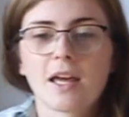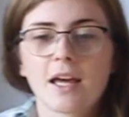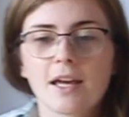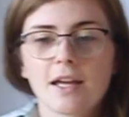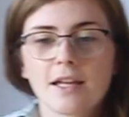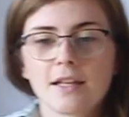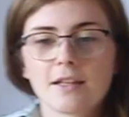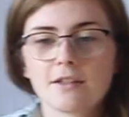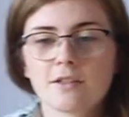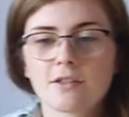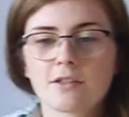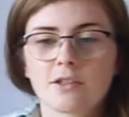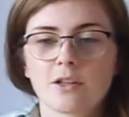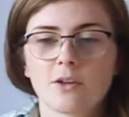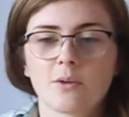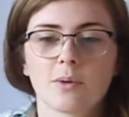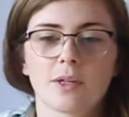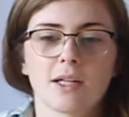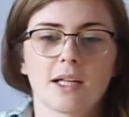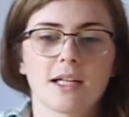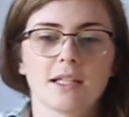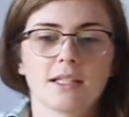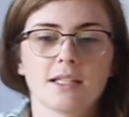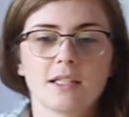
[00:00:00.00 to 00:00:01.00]
And so
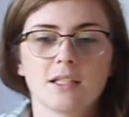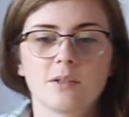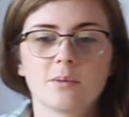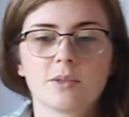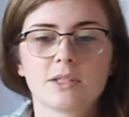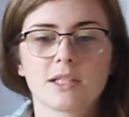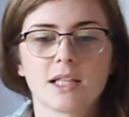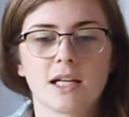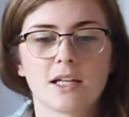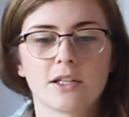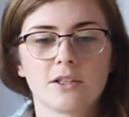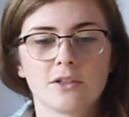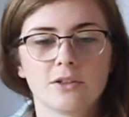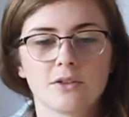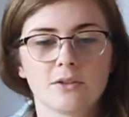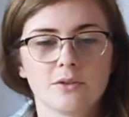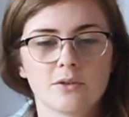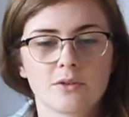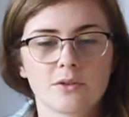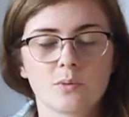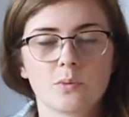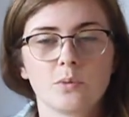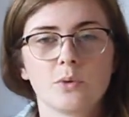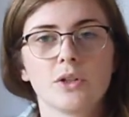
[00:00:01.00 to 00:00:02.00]
what I did was I
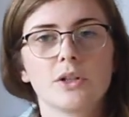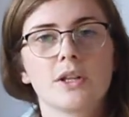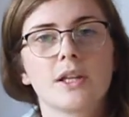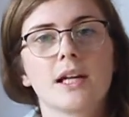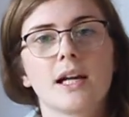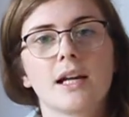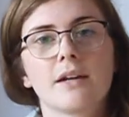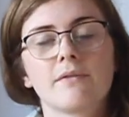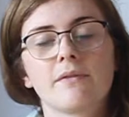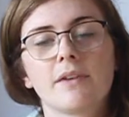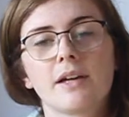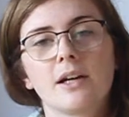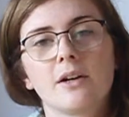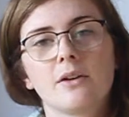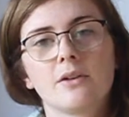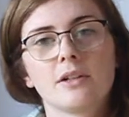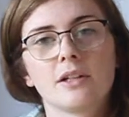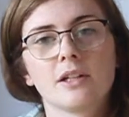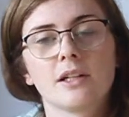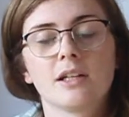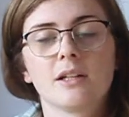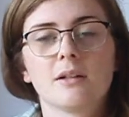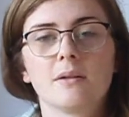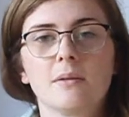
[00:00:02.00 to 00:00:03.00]
used wood that I found
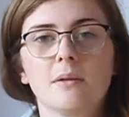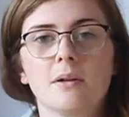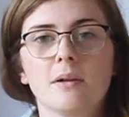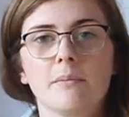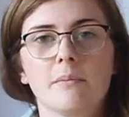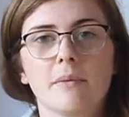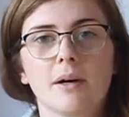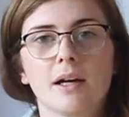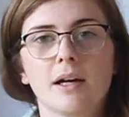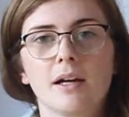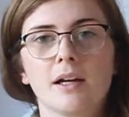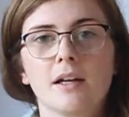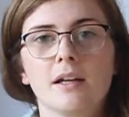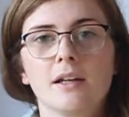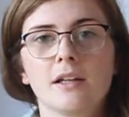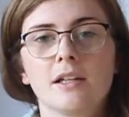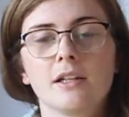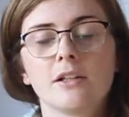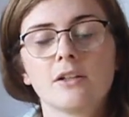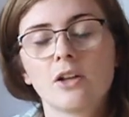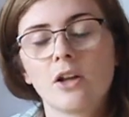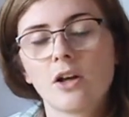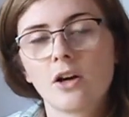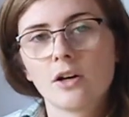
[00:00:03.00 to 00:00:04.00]
in my
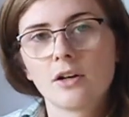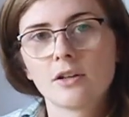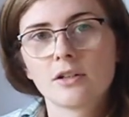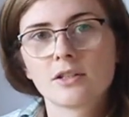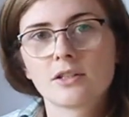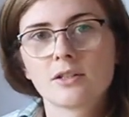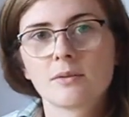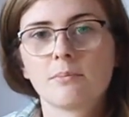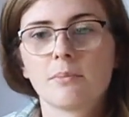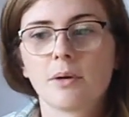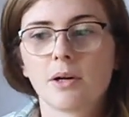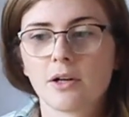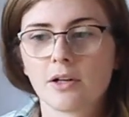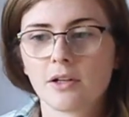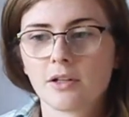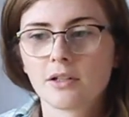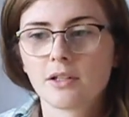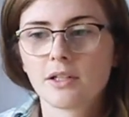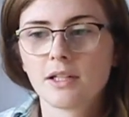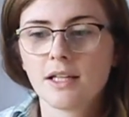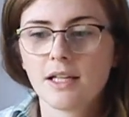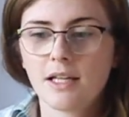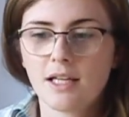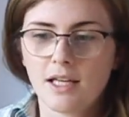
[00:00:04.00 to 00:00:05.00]
in-laws
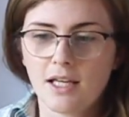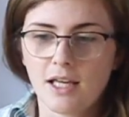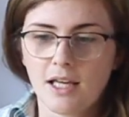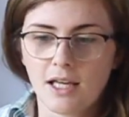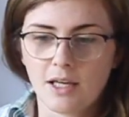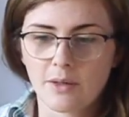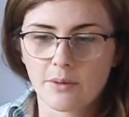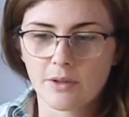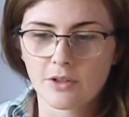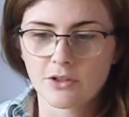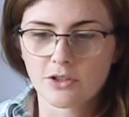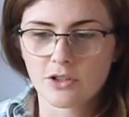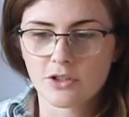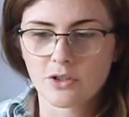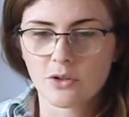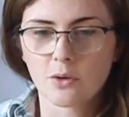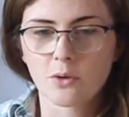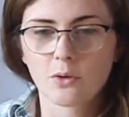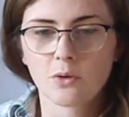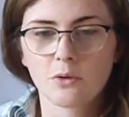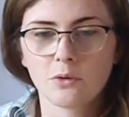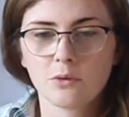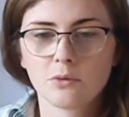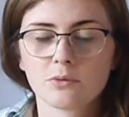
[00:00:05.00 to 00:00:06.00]
barn. It was just
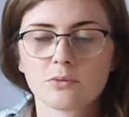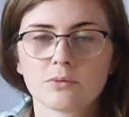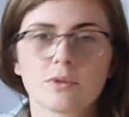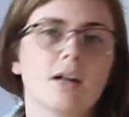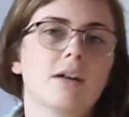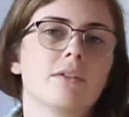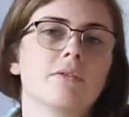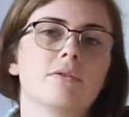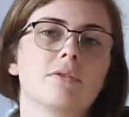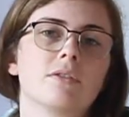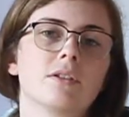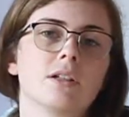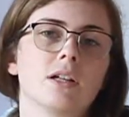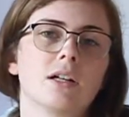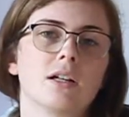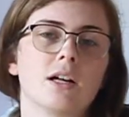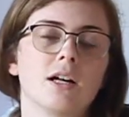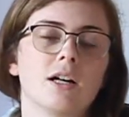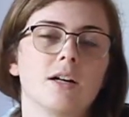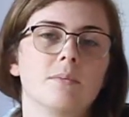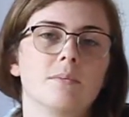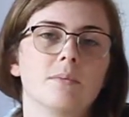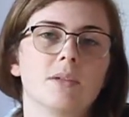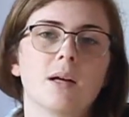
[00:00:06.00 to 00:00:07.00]
old rough
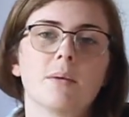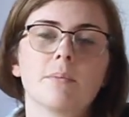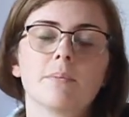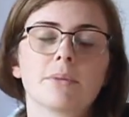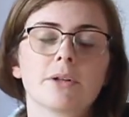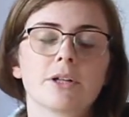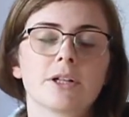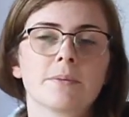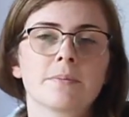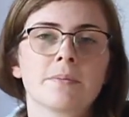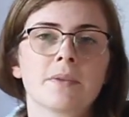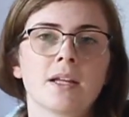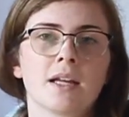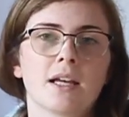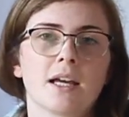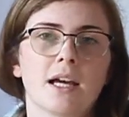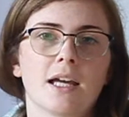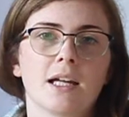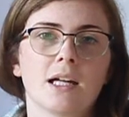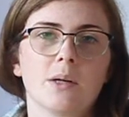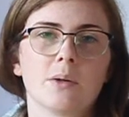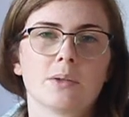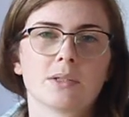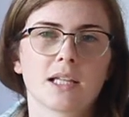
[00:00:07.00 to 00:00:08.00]
um, lumber
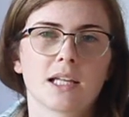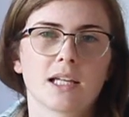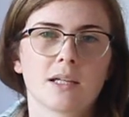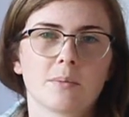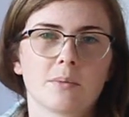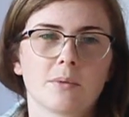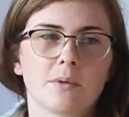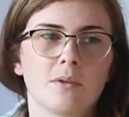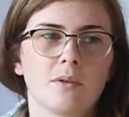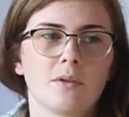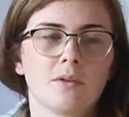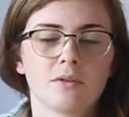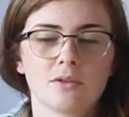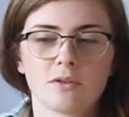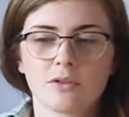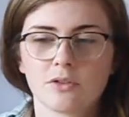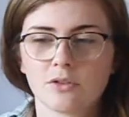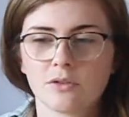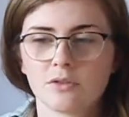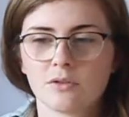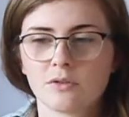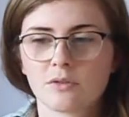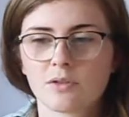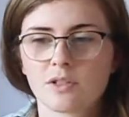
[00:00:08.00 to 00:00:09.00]
and I was able
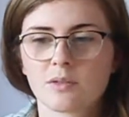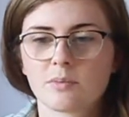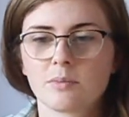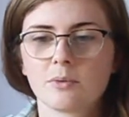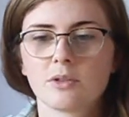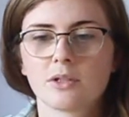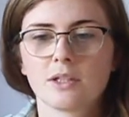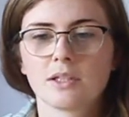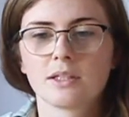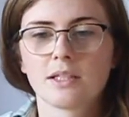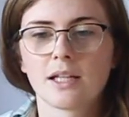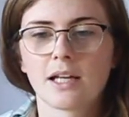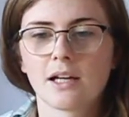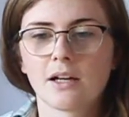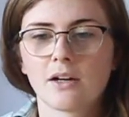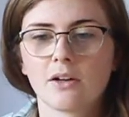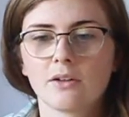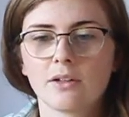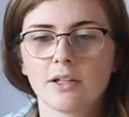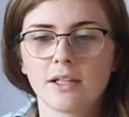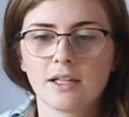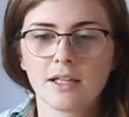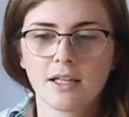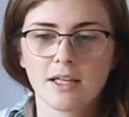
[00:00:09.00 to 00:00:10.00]
to smooth it
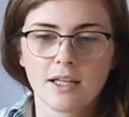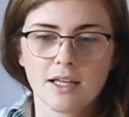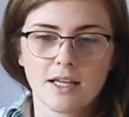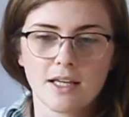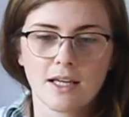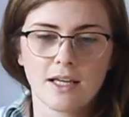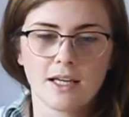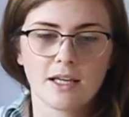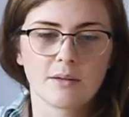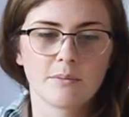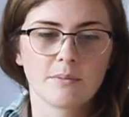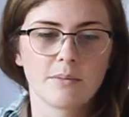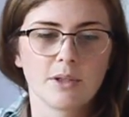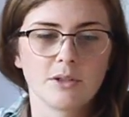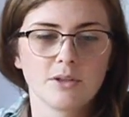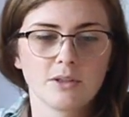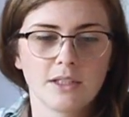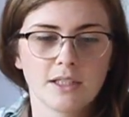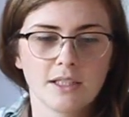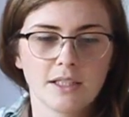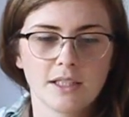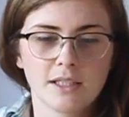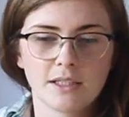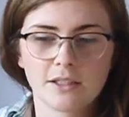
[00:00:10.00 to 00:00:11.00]
down and build
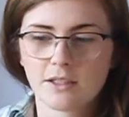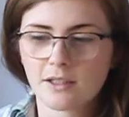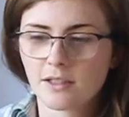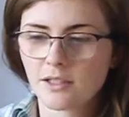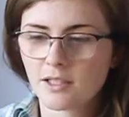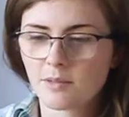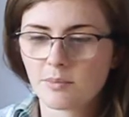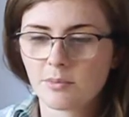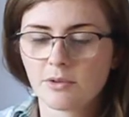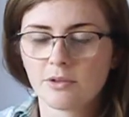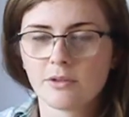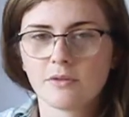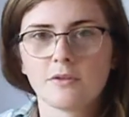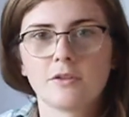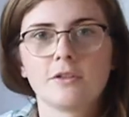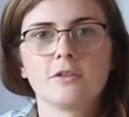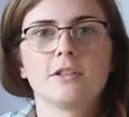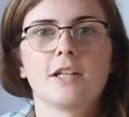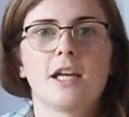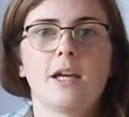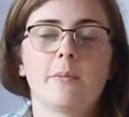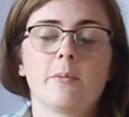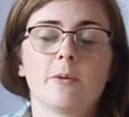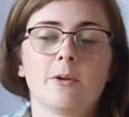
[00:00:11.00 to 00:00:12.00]
it into this beautiful
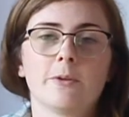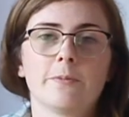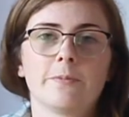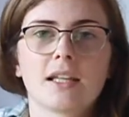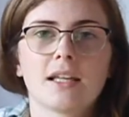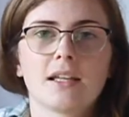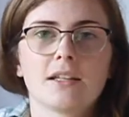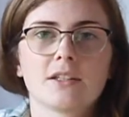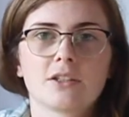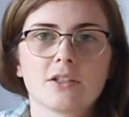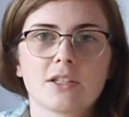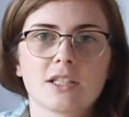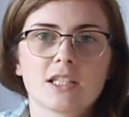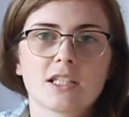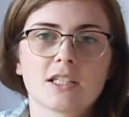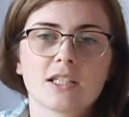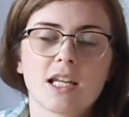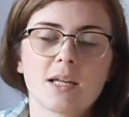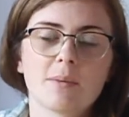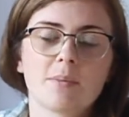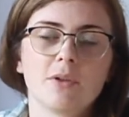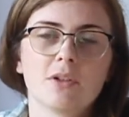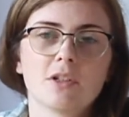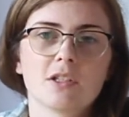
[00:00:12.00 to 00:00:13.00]
table. So this
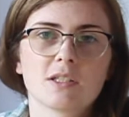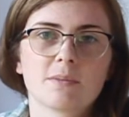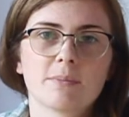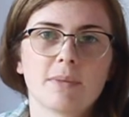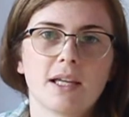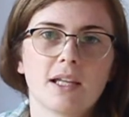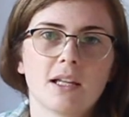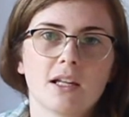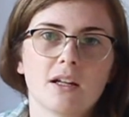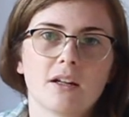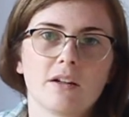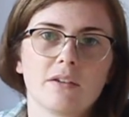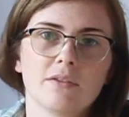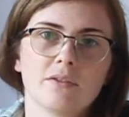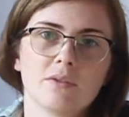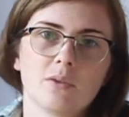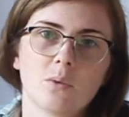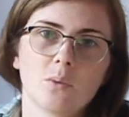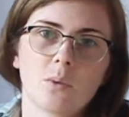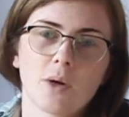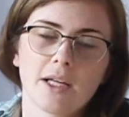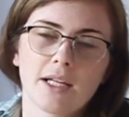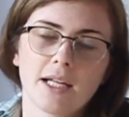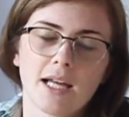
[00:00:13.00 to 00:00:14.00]
table is made out of
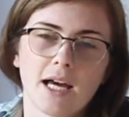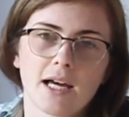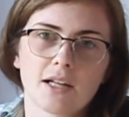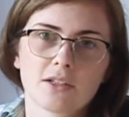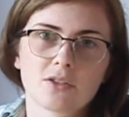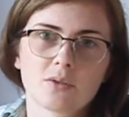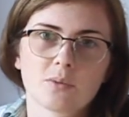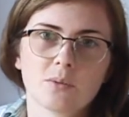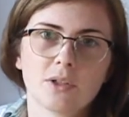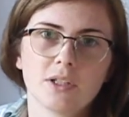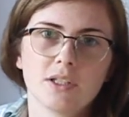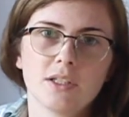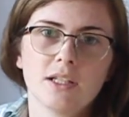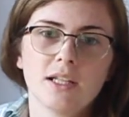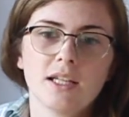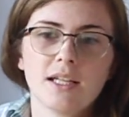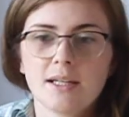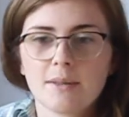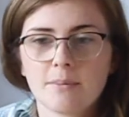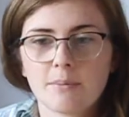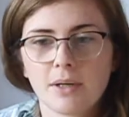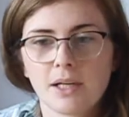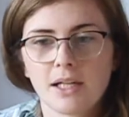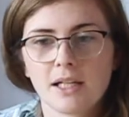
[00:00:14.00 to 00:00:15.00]
white ash wood,
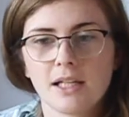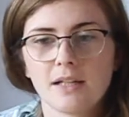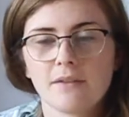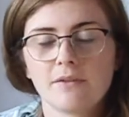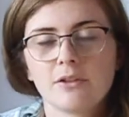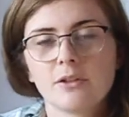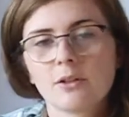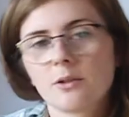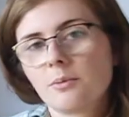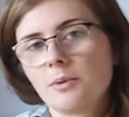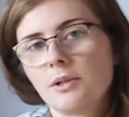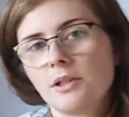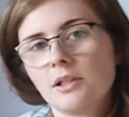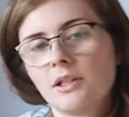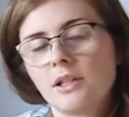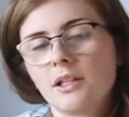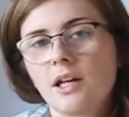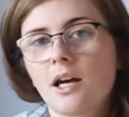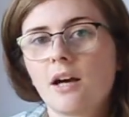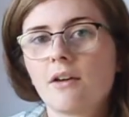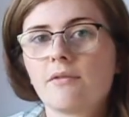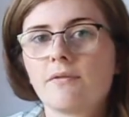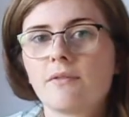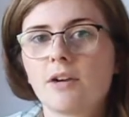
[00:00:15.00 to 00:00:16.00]
but if you're
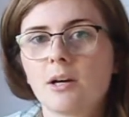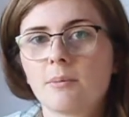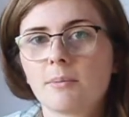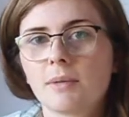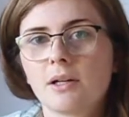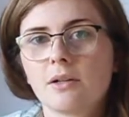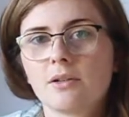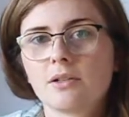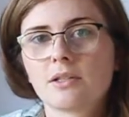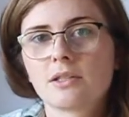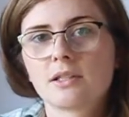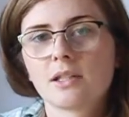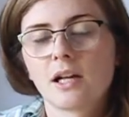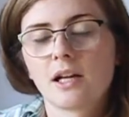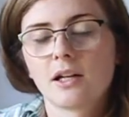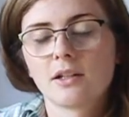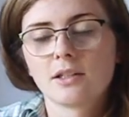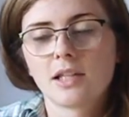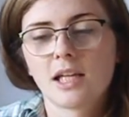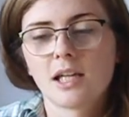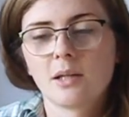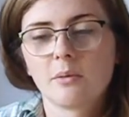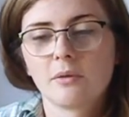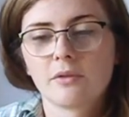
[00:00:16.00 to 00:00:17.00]
building a farmhouse
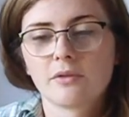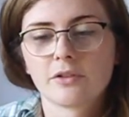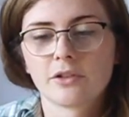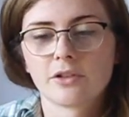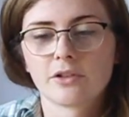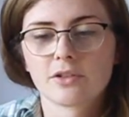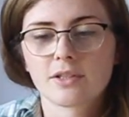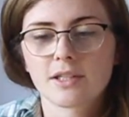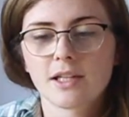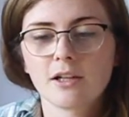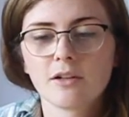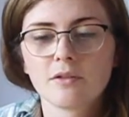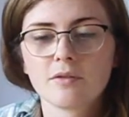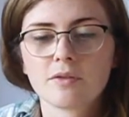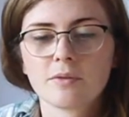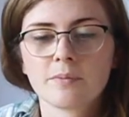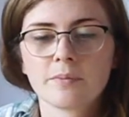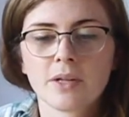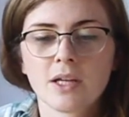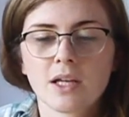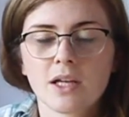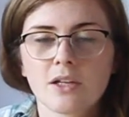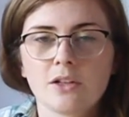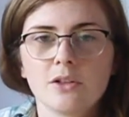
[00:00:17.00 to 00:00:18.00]
style table for
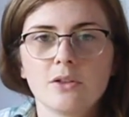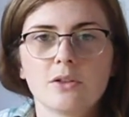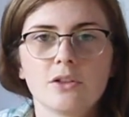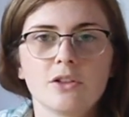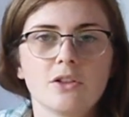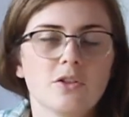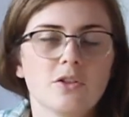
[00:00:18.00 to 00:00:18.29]
yourself, you can